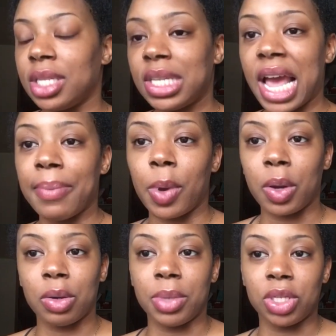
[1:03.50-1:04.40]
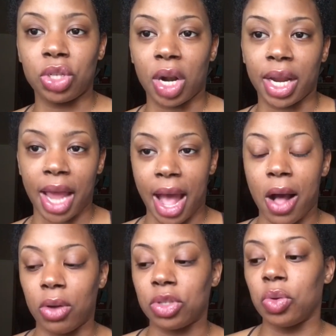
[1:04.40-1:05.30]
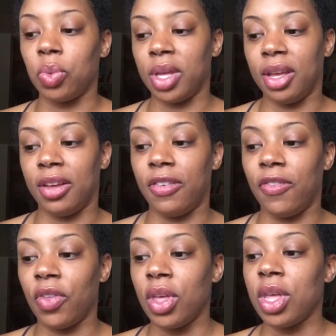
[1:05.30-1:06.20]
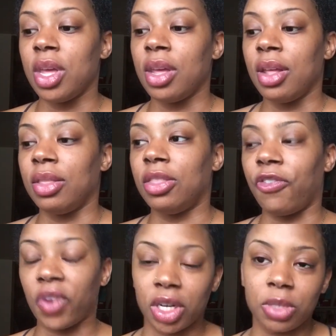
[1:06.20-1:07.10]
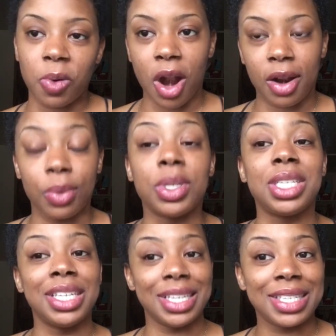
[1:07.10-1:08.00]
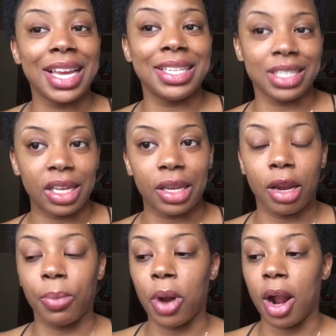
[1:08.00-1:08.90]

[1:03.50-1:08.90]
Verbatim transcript: this time I'm going to be starting out with the first product, which is a skincare